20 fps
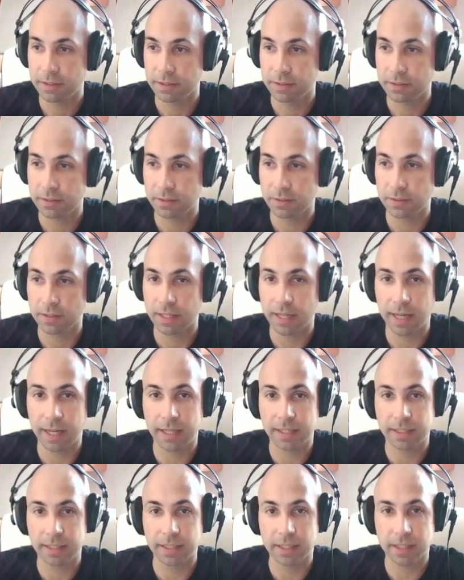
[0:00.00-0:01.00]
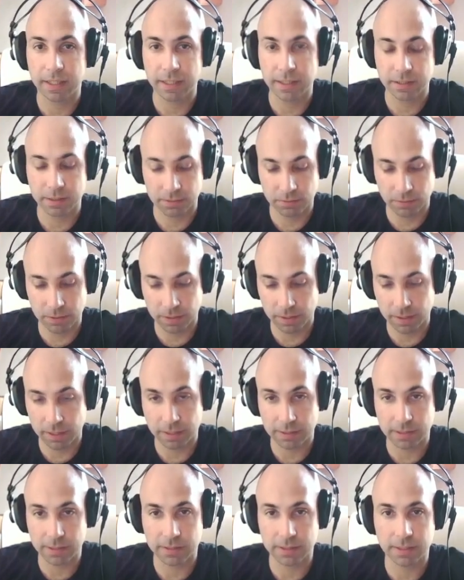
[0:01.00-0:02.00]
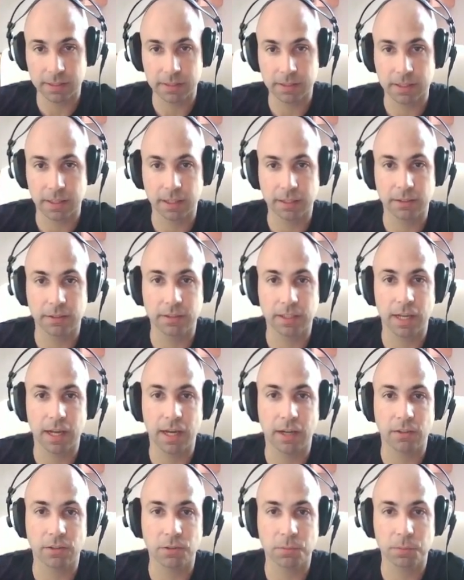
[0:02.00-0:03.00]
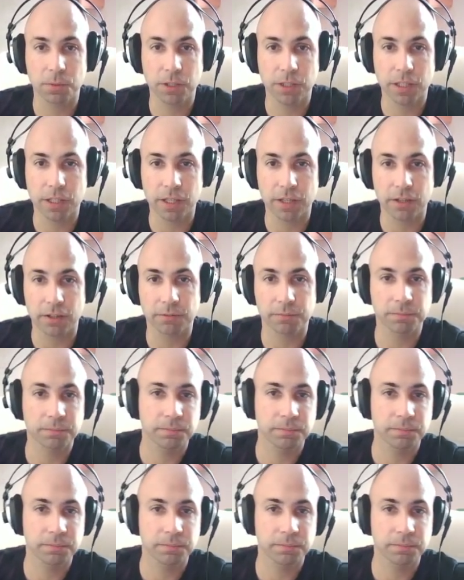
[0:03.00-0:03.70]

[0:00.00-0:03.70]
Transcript: So that is 1,600 hours per year.